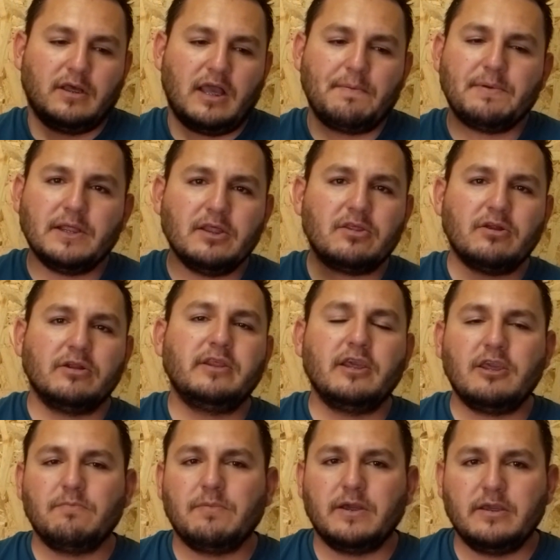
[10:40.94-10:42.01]
I'm gonna start
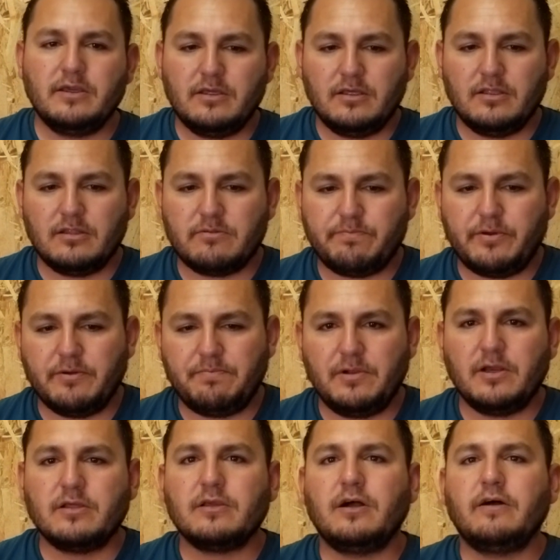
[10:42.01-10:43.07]
taking my spark
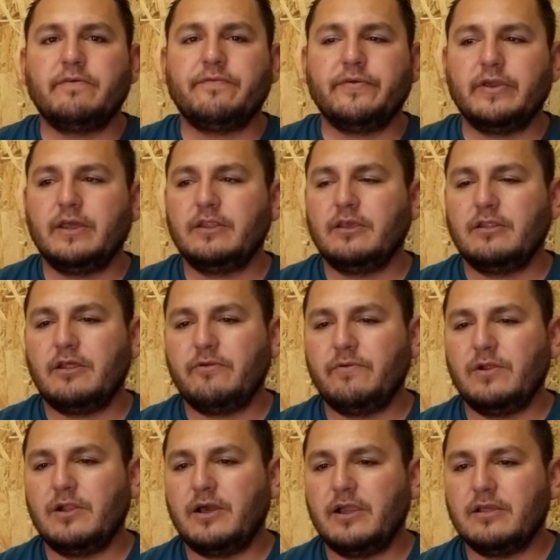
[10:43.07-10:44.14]
plugs off, and then I
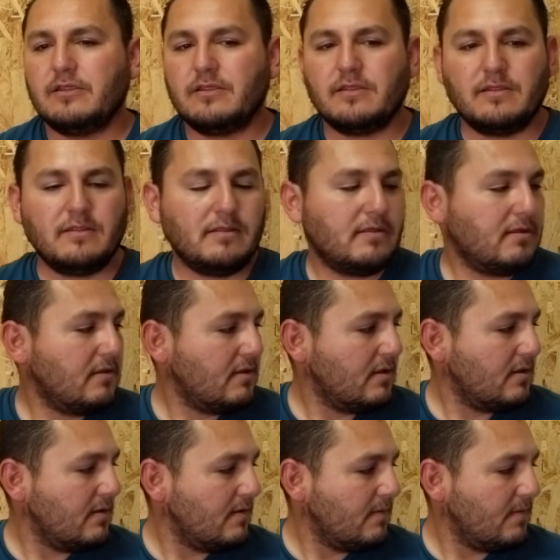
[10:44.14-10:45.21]
realize
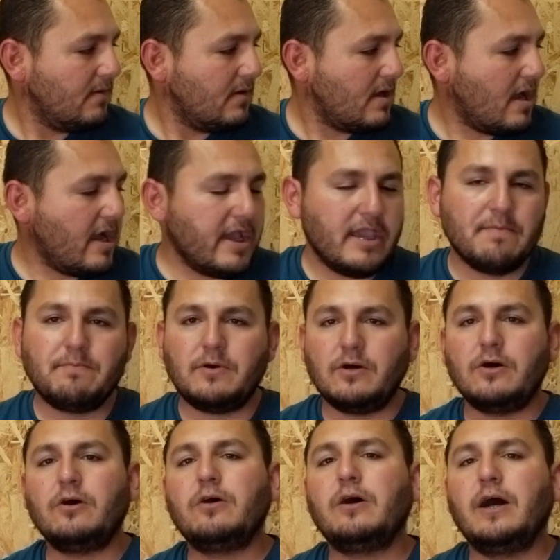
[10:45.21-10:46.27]
I am
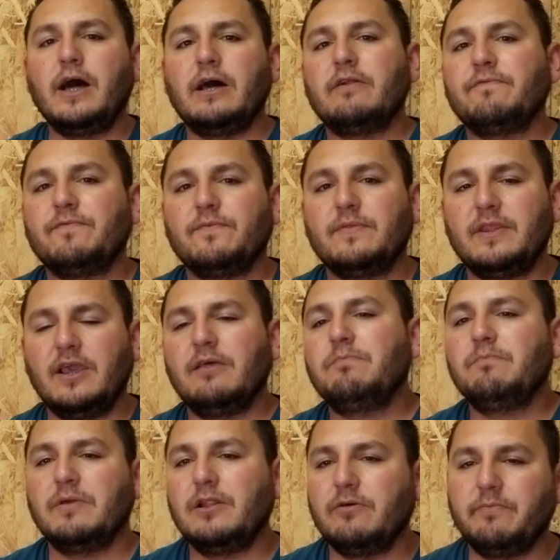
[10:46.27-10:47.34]
all out of
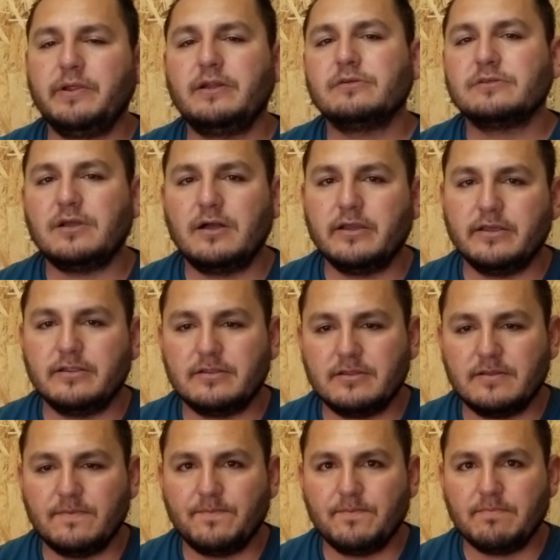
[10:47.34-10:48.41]
10mm
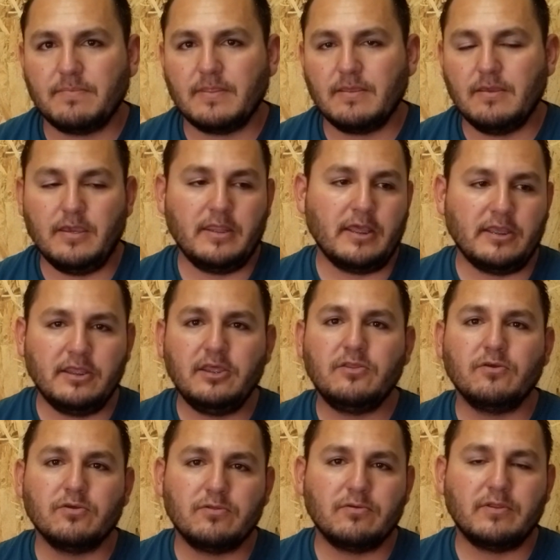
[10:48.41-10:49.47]
sockets, and I need
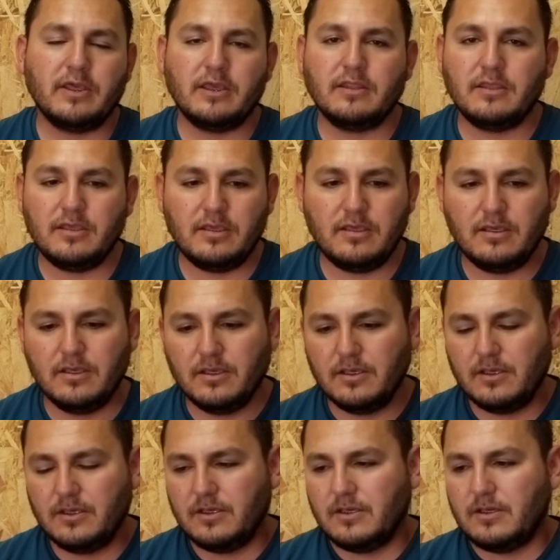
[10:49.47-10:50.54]
those to take the
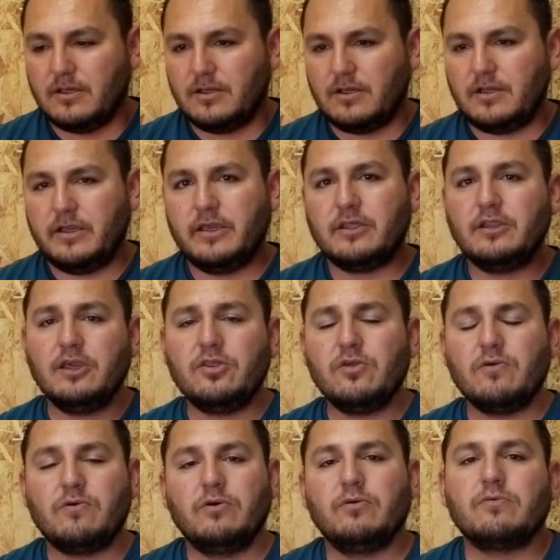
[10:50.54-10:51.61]

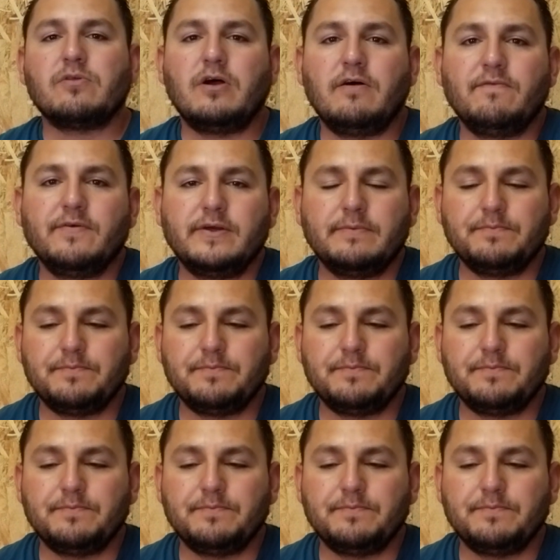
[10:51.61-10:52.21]
ignition coils off.